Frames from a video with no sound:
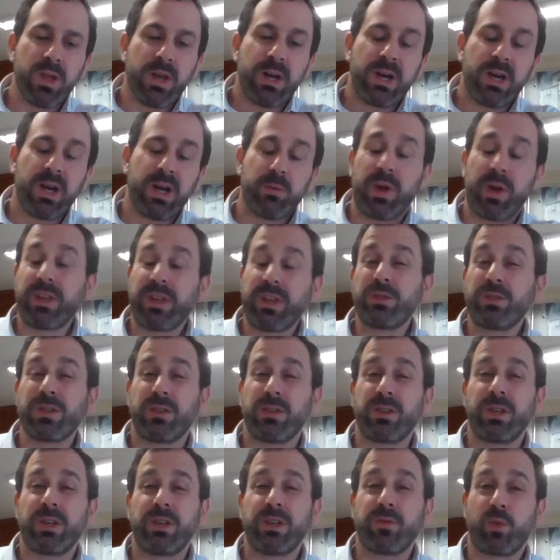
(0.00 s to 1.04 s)
I use
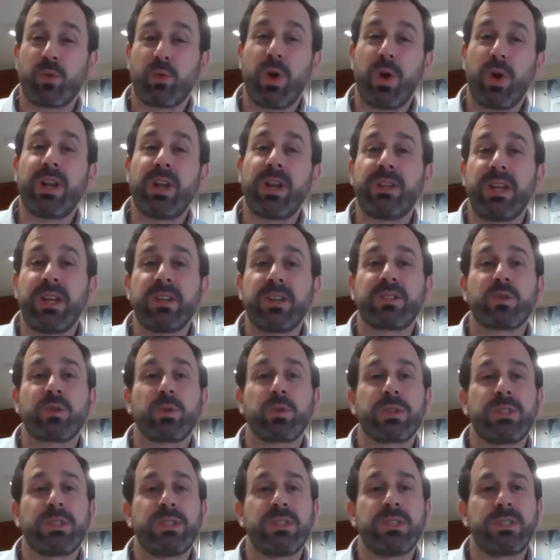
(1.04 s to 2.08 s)
a variety of data
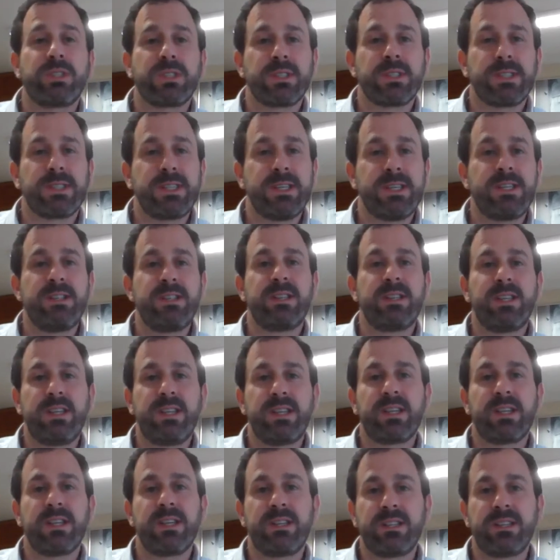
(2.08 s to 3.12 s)
sources in
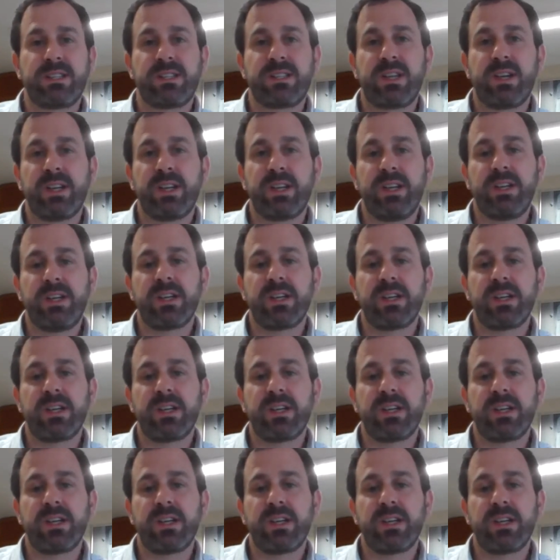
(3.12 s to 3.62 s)
the study,